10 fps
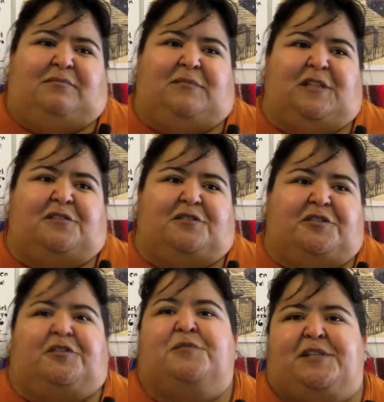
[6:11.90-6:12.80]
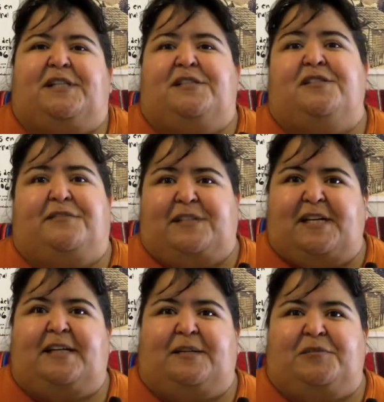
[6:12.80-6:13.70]
you know, circumstances of the
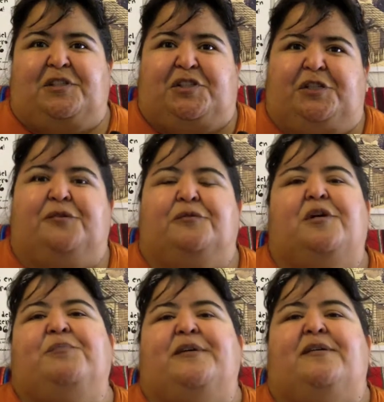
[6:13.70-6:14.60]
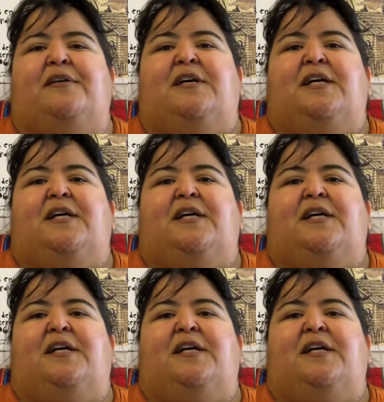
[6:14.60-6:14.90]
times that she grew up in.